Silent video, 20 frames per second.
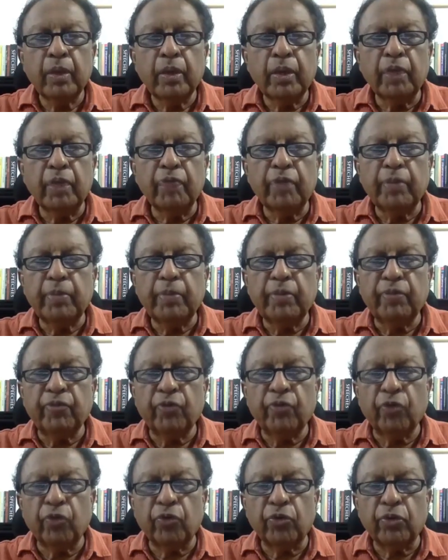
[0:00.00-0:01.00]
Even
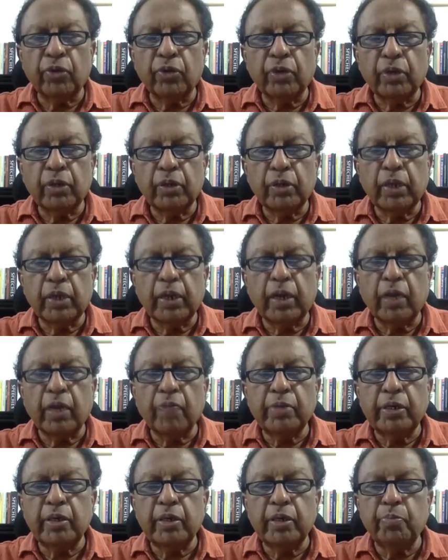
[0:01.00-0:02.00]
before, there
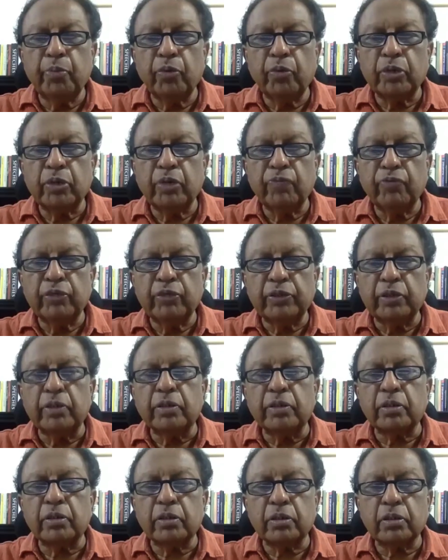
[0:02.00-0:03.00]
have been important
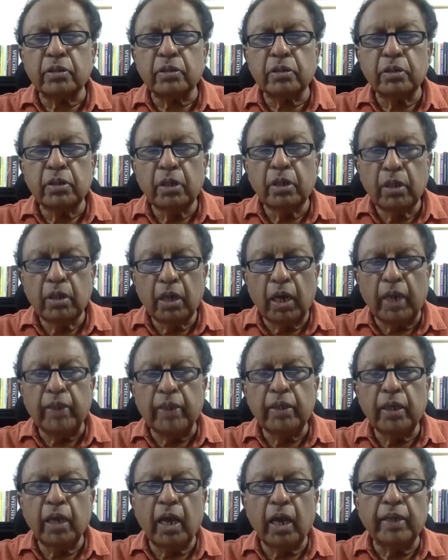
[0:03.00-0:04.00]
visits at
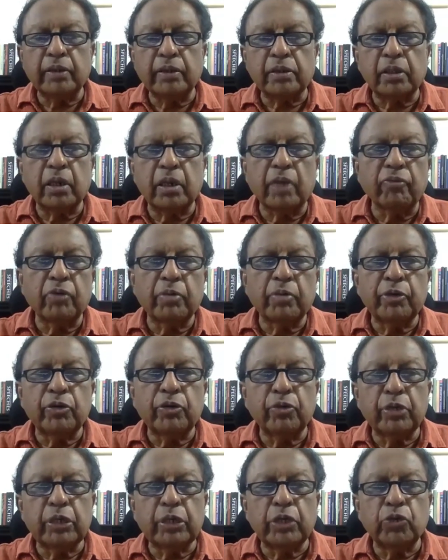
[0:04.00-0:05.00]
the highest level
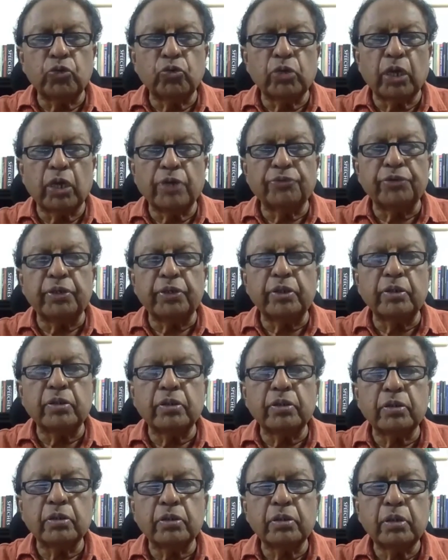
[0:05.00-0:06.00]
between the two
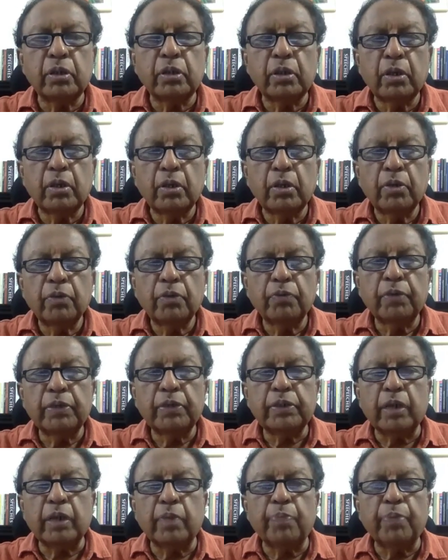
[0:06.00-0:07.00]
countries,
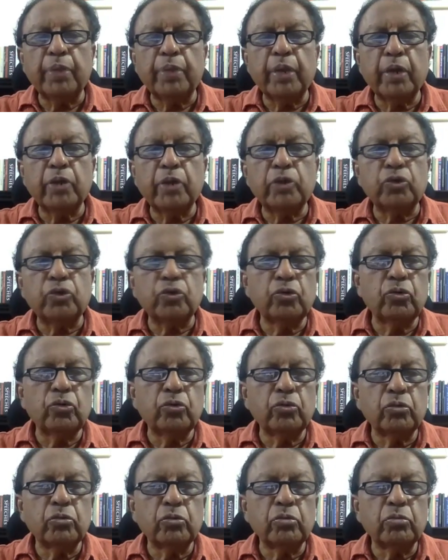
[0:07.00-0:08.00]
which appeared
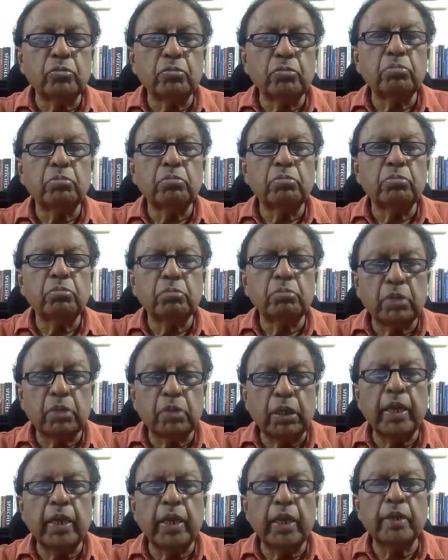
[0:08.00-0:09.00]
to
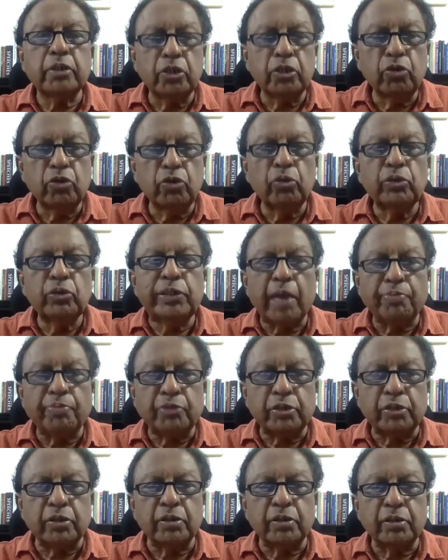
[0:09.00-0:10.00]
create new
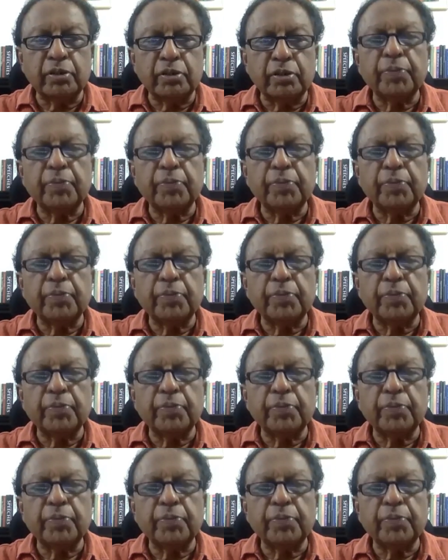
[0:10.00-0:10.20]
chapters.